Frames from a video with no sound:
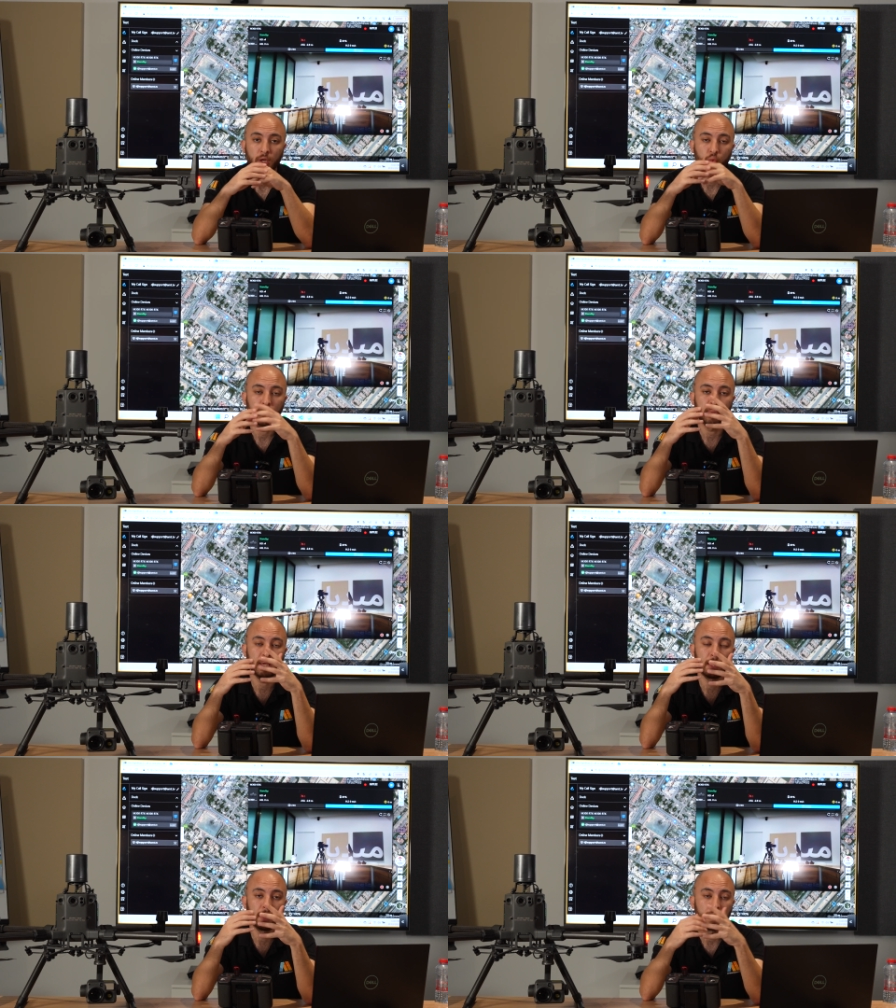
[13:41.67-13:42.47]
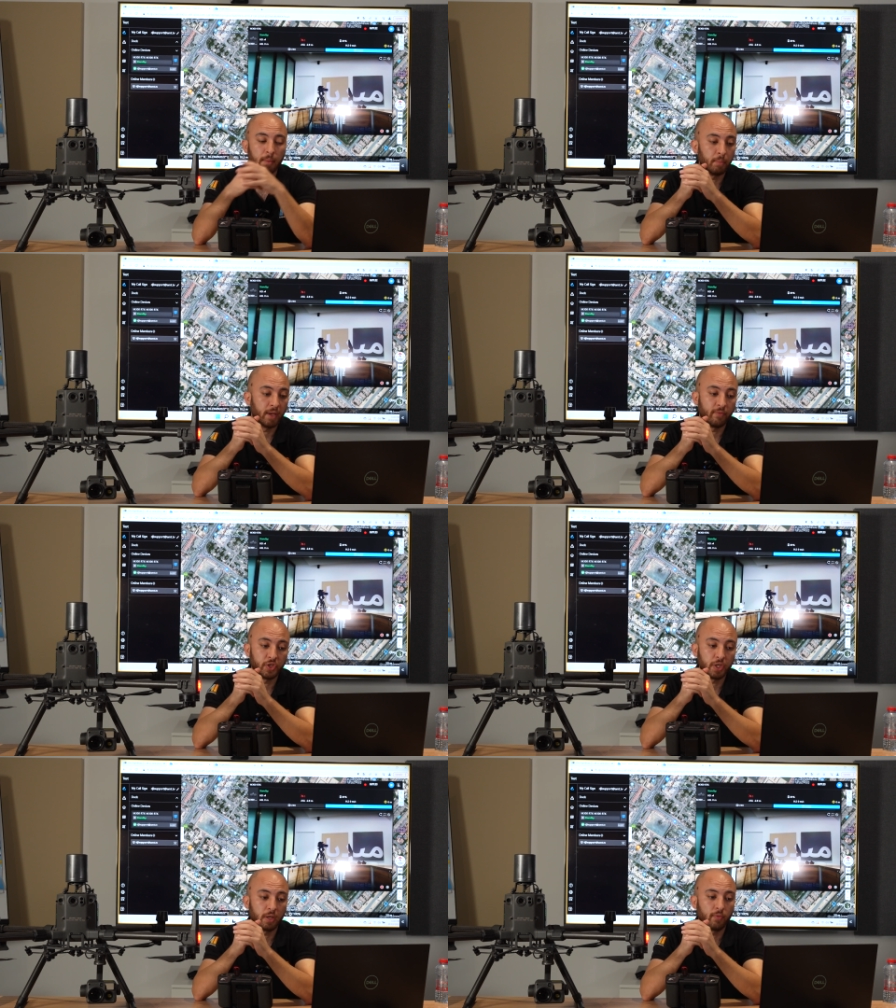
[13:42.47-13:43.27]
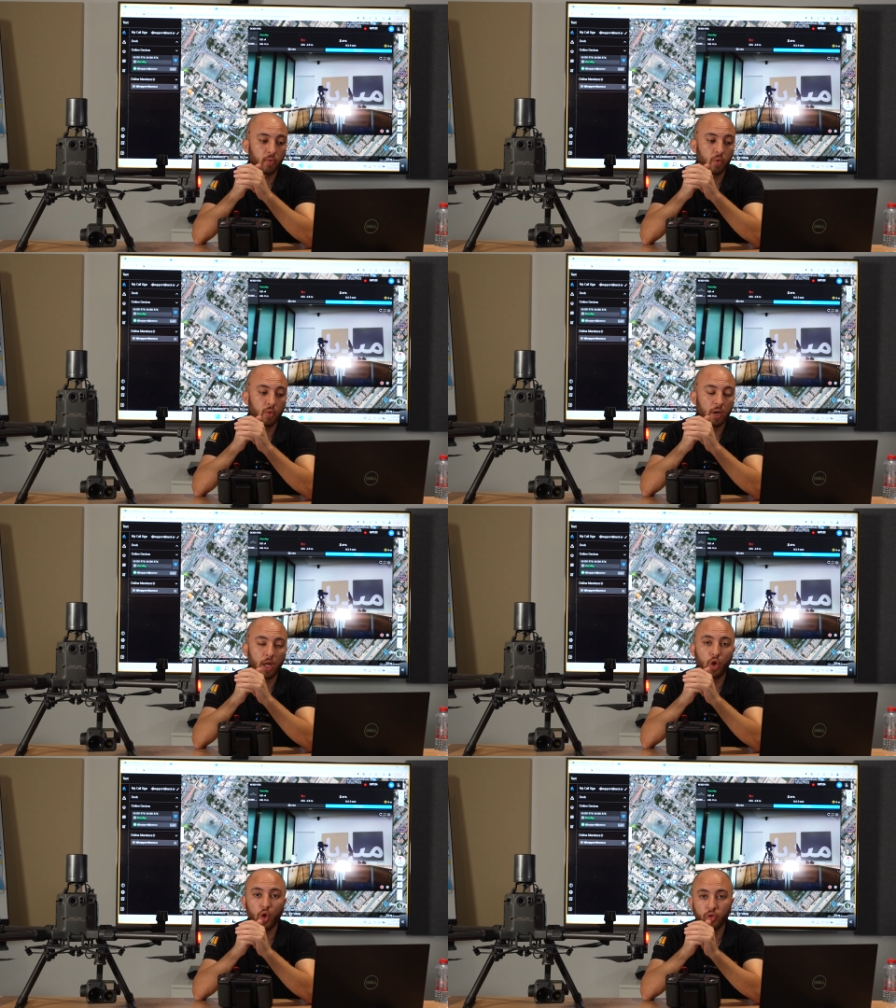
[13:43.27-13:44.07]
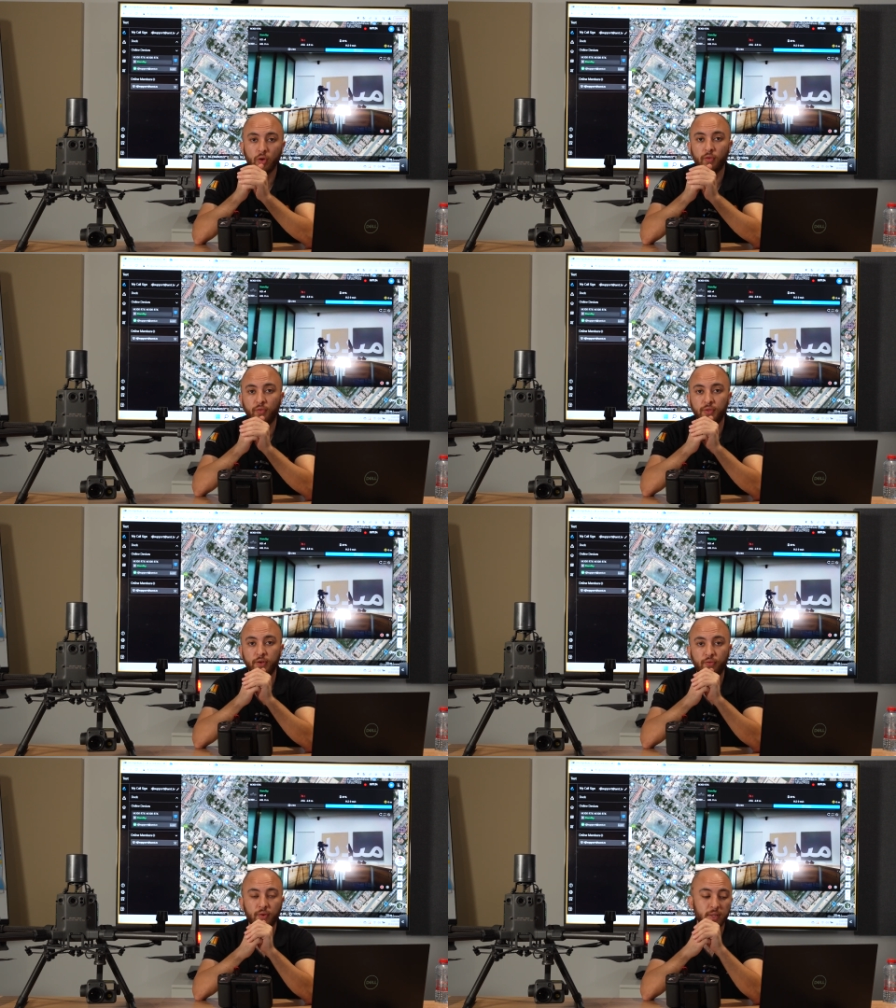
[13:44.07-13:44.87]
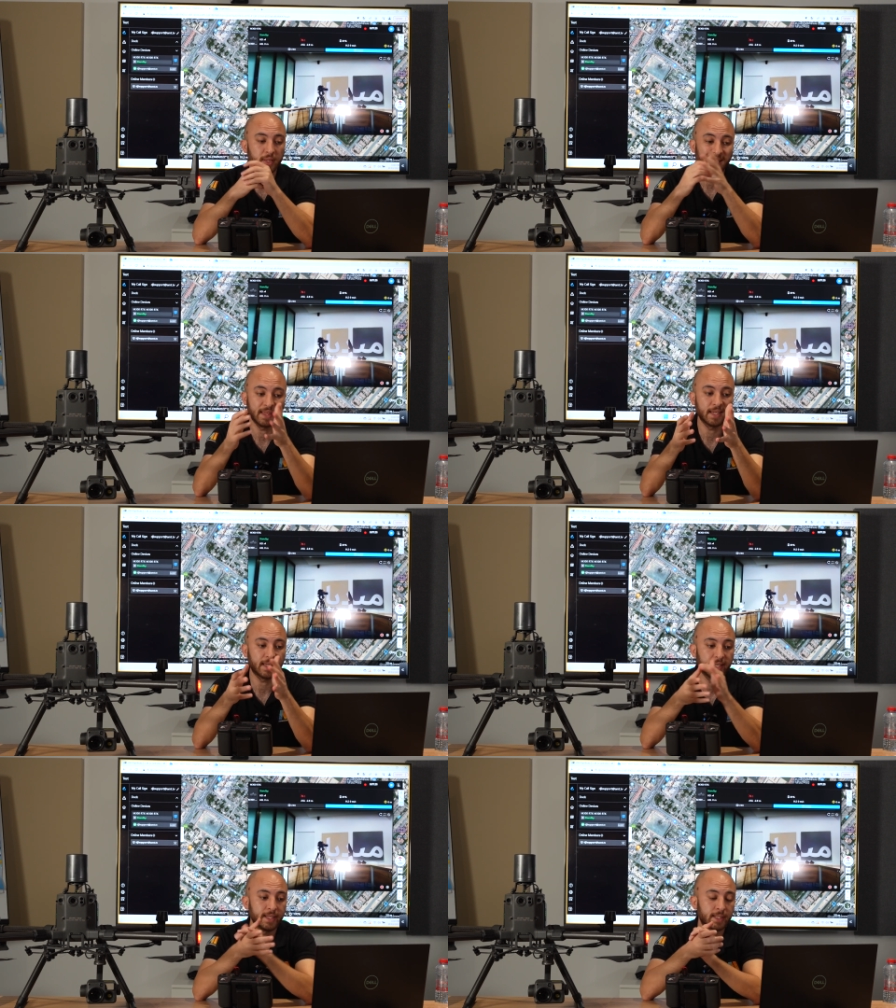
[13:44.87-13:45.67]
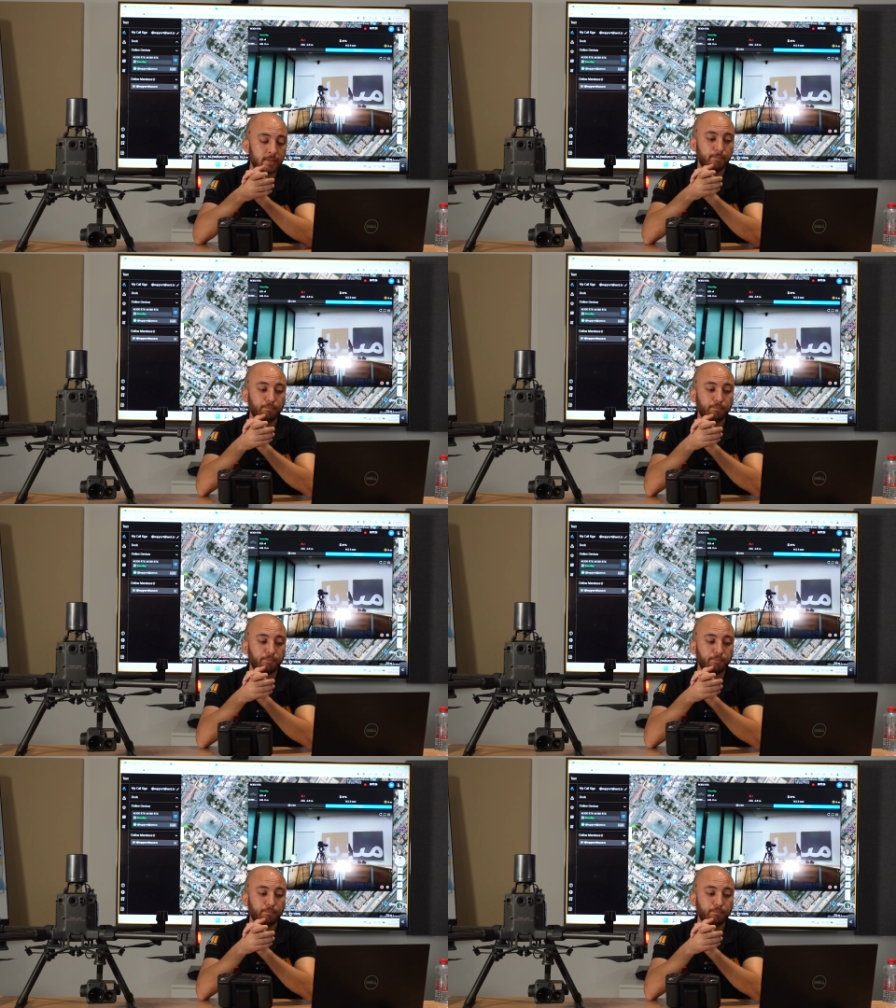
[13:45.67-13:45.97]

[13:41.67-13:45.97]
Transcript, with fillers: It will be beneficial for a lot of different entities,